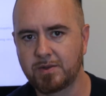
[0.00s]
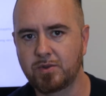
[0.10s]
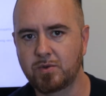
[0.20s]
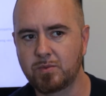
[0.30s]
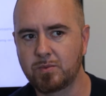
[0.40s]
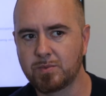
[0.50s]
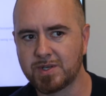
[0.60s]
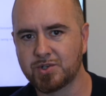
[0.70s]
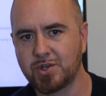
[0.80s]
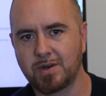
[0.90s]
You,
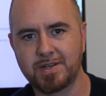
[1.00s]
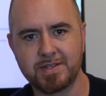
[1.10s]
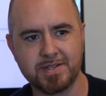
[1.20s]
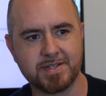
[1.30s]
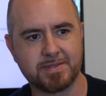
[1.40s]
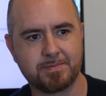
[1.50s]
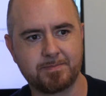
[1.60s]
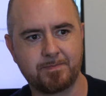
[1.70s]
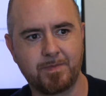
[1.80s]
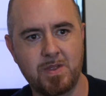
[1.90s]
Littlejohn is
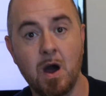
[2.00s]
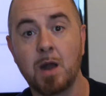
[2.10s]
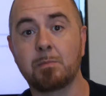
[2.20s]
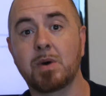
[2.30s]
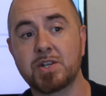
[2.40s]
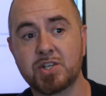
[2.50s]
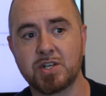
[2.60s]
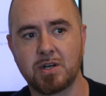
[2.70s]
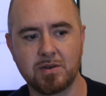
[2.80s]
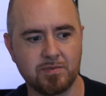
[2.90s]
not
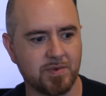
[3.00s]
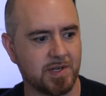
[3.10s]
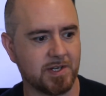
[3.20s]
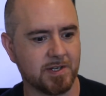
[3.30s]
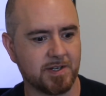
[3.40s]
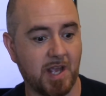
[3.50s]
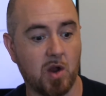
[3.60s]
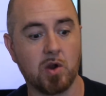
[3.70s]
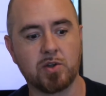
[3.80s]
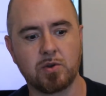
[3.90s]
much of a
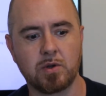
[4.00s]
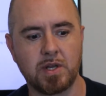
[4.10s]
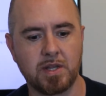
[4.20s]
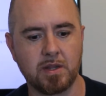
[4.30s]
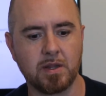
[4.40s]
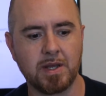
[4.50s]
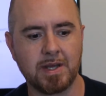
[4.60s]
character in